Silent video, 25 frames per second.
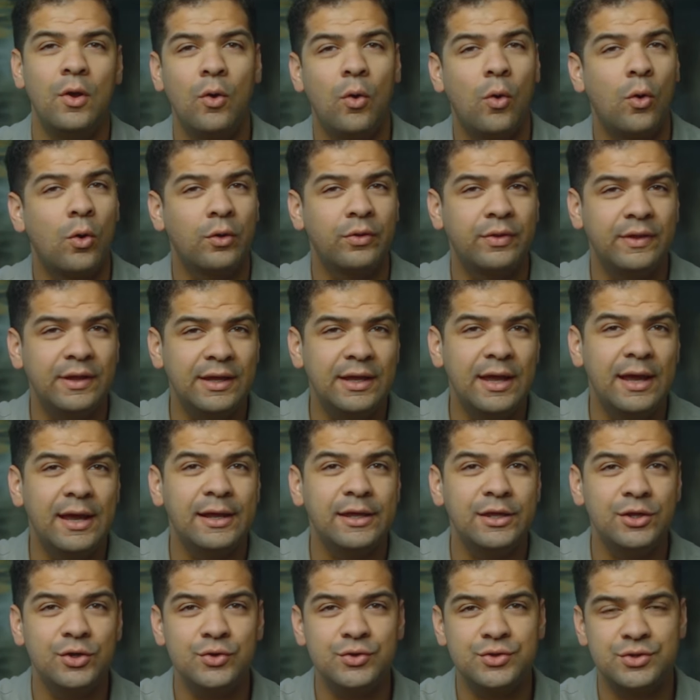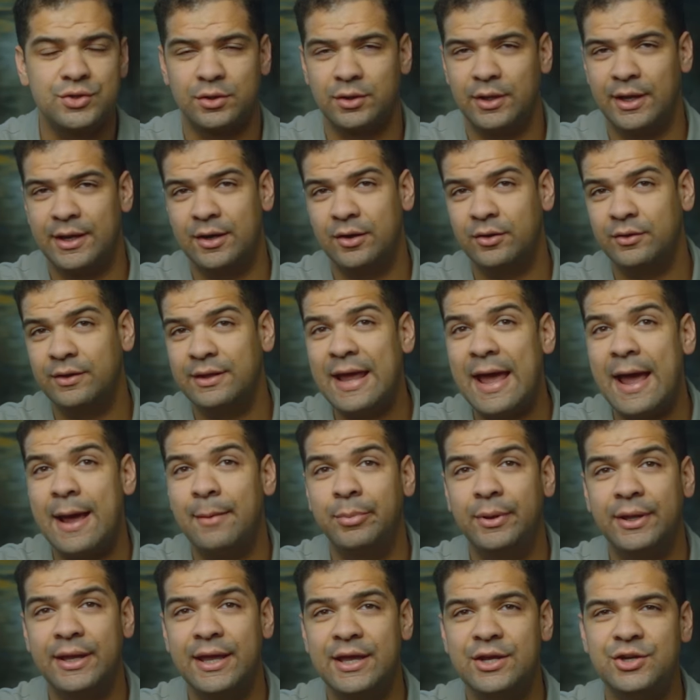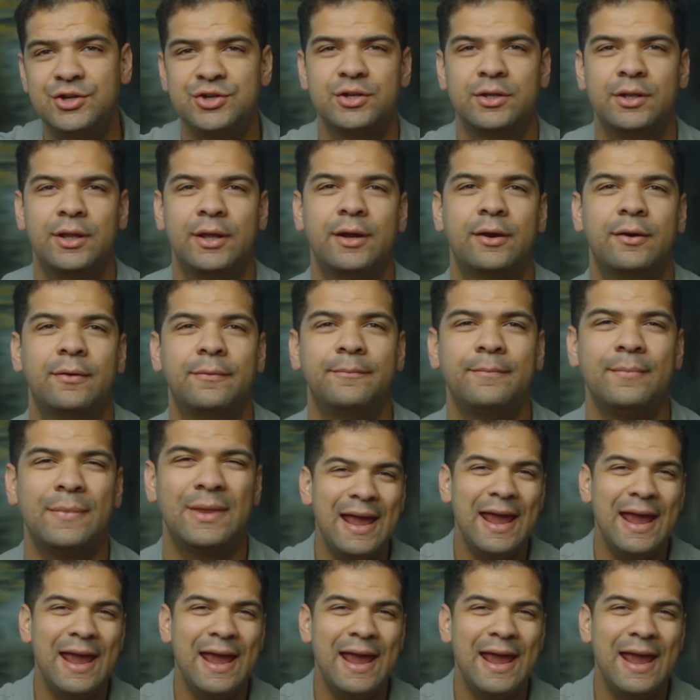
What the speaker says: or the user layer, the application layer,